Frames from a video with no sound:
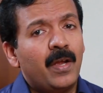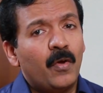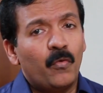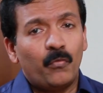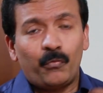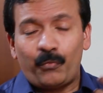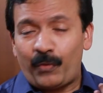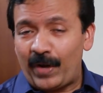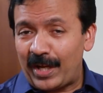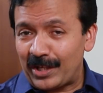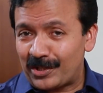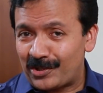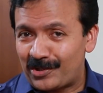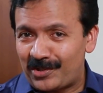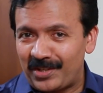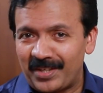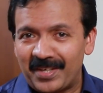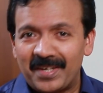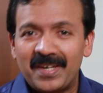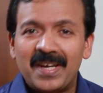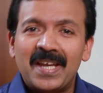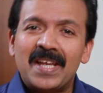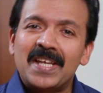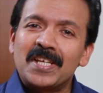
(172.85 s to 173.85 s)

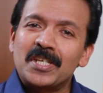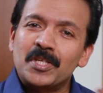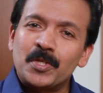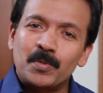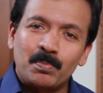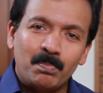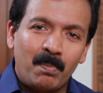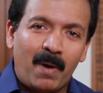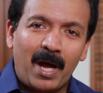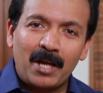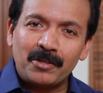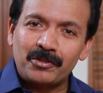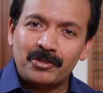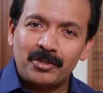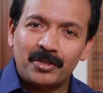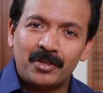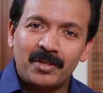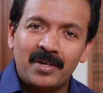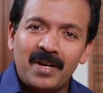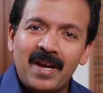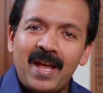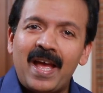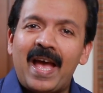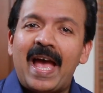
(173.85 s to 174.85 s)
faster,
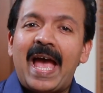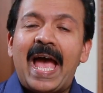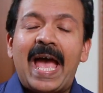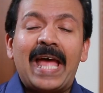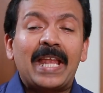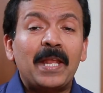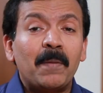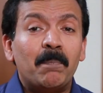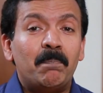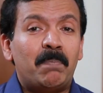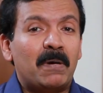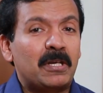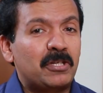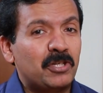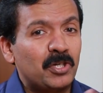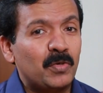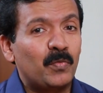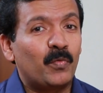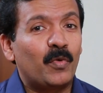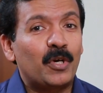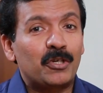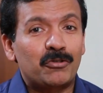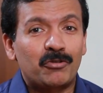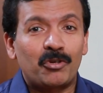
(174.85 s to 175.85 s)
smarter, and a better
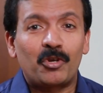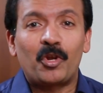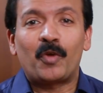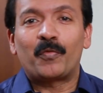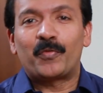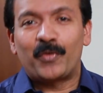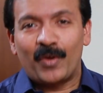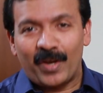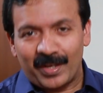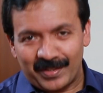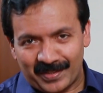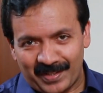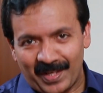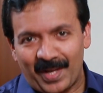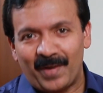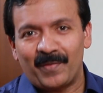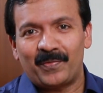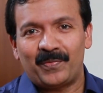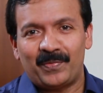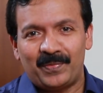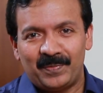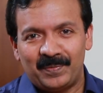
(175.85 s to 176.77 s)
version of yourself.